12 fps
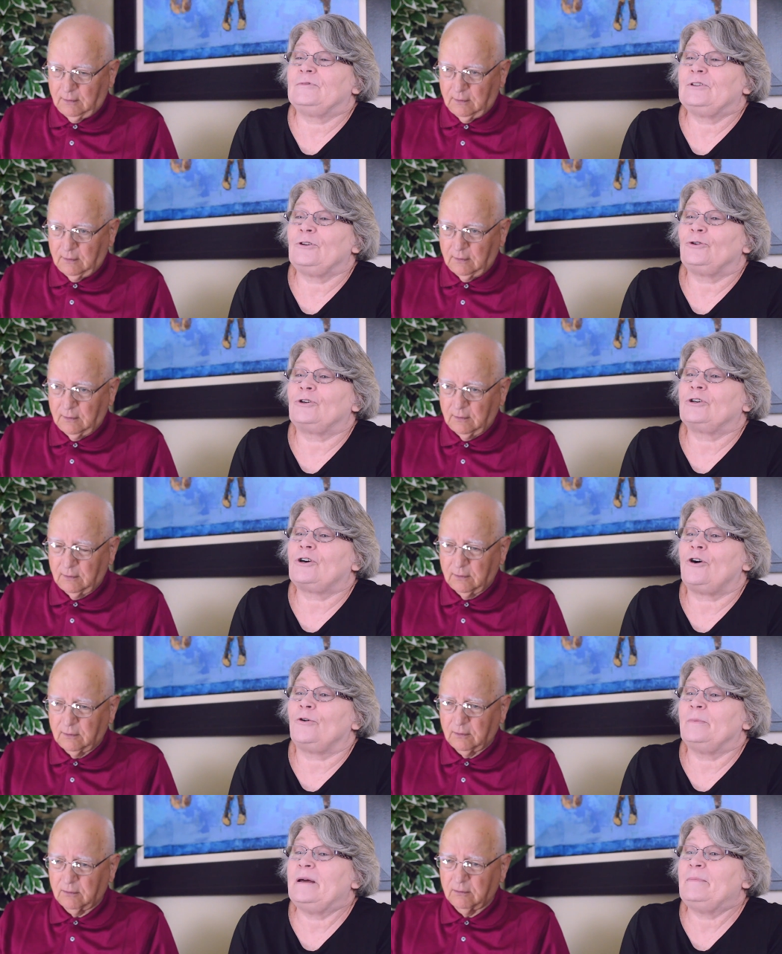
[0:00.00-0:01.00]
Speaker 1: The Lord
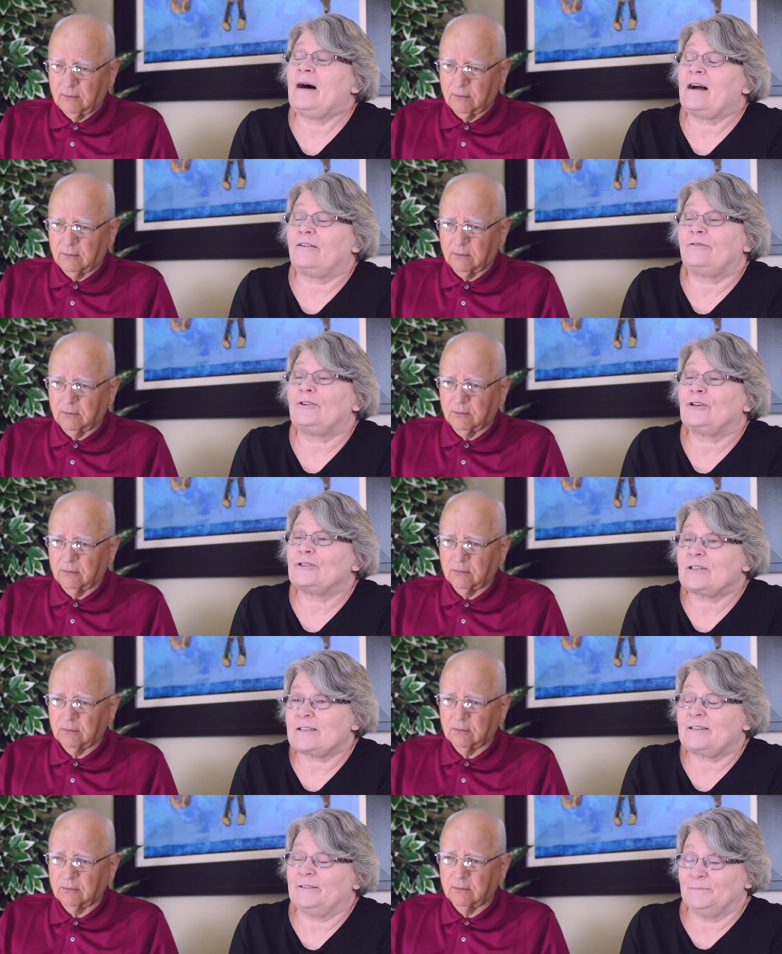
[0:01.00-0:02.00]
called me back
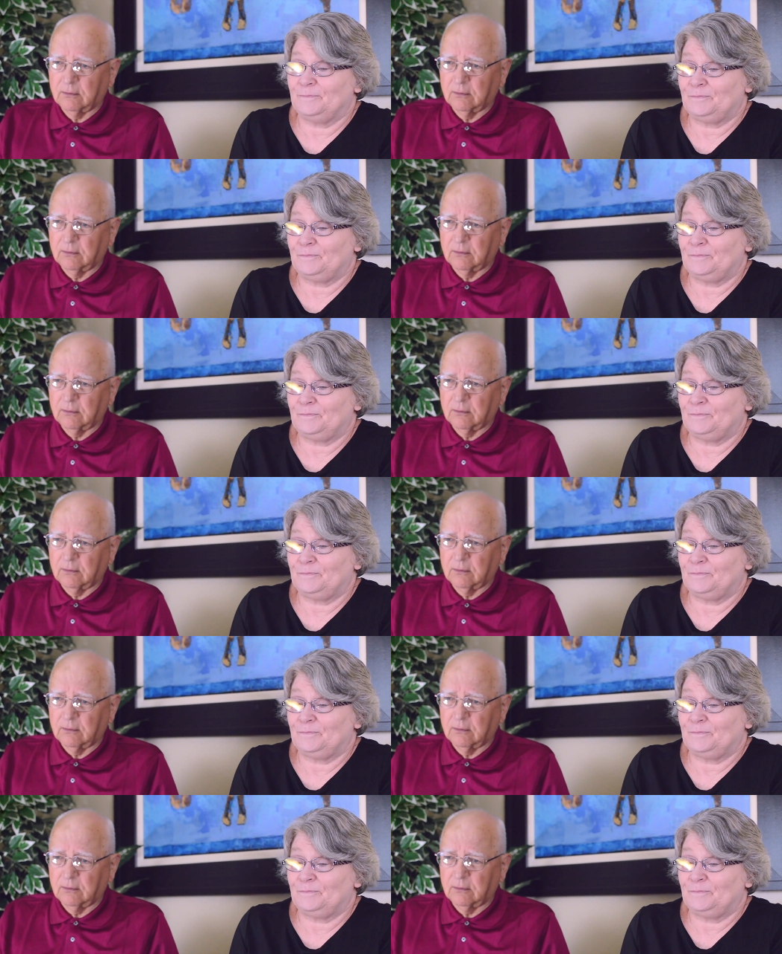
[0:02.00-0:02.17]
first.